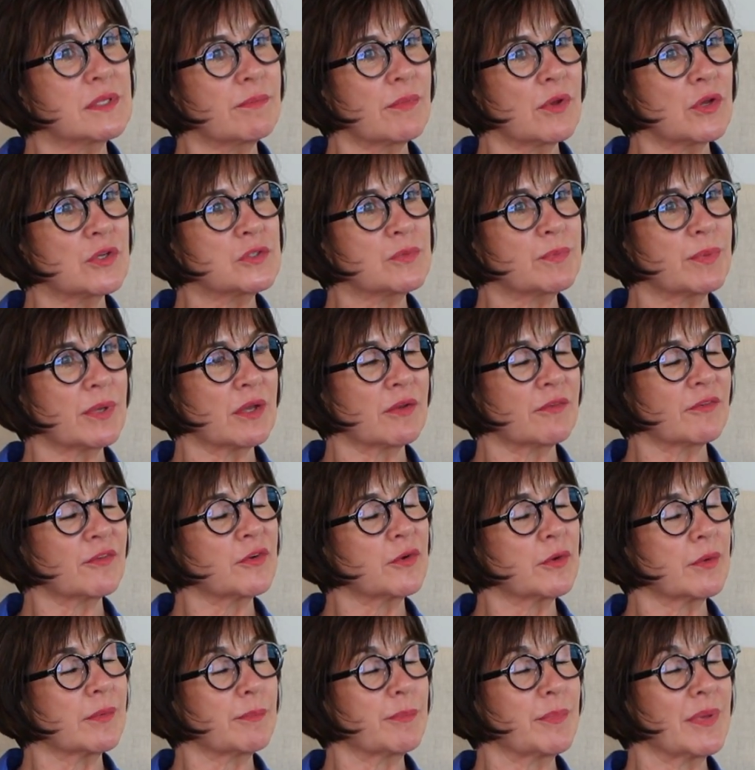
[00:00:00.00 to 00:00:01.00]
most
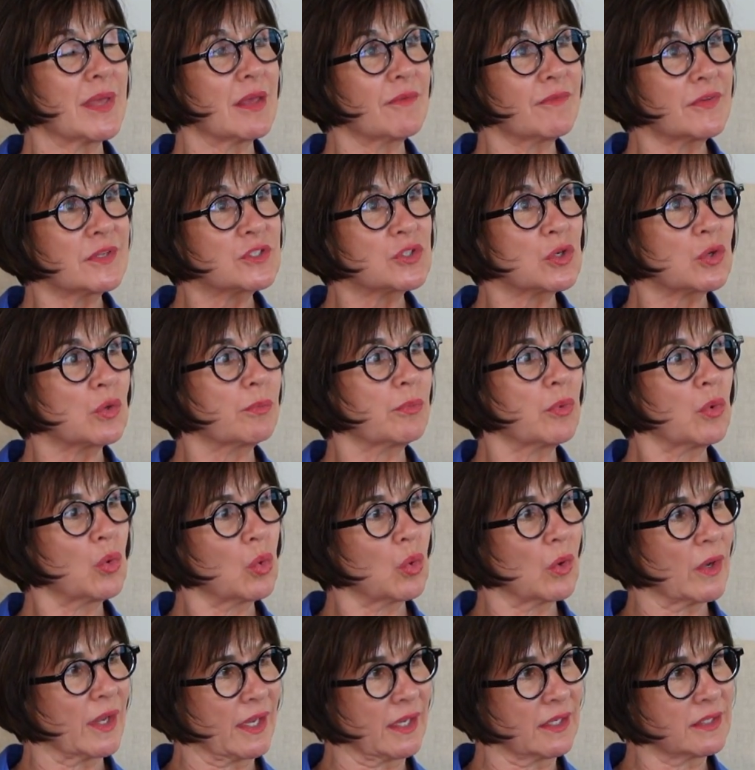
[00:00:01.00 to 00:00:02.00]
pivotal
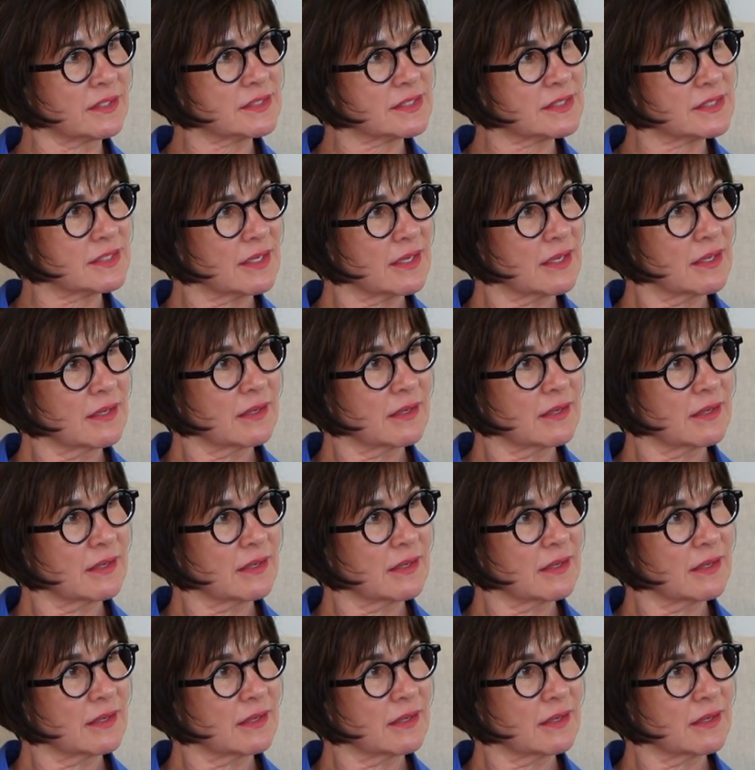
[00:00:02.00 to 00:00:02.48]
point